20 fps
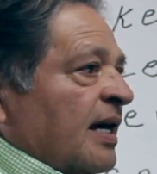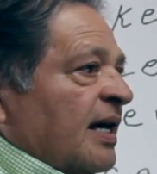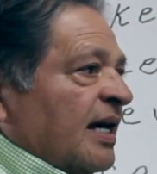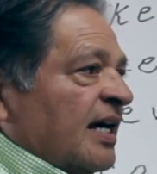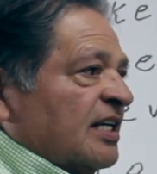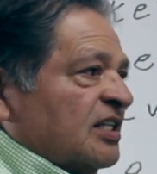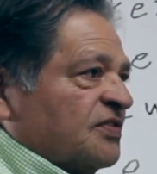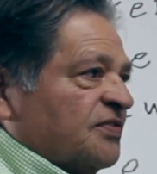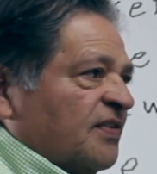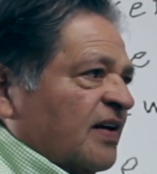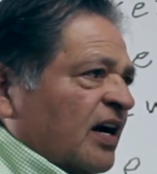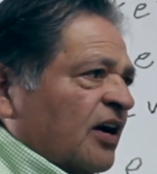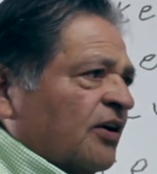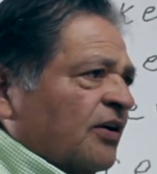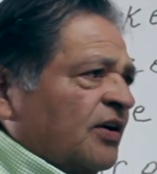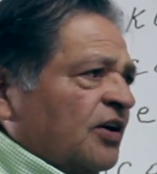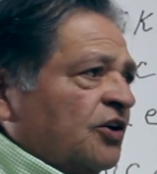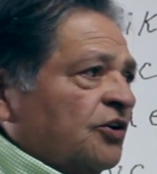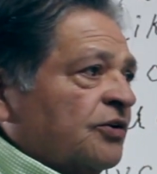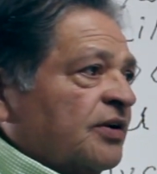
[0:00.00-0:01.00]
it's
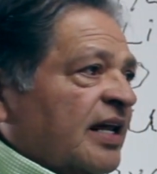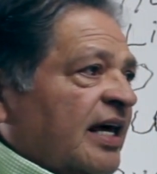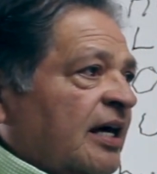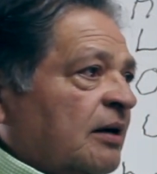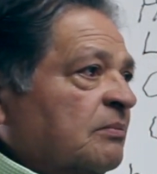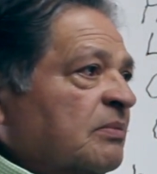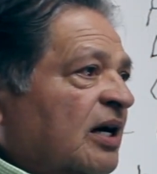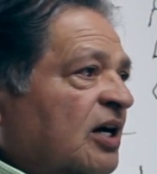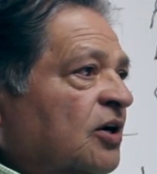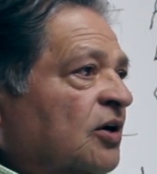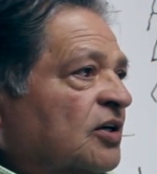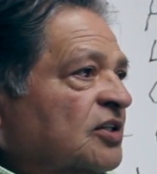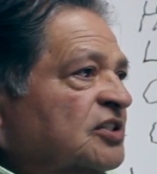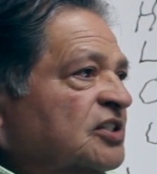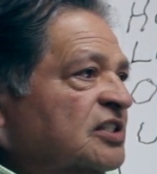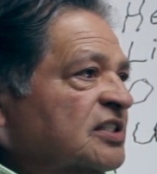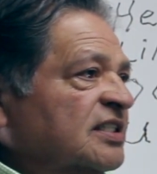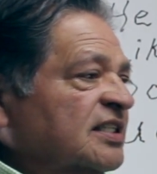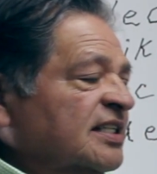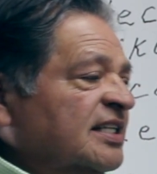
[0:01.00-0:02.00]
very unique
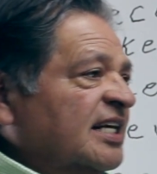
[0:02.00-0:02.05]
because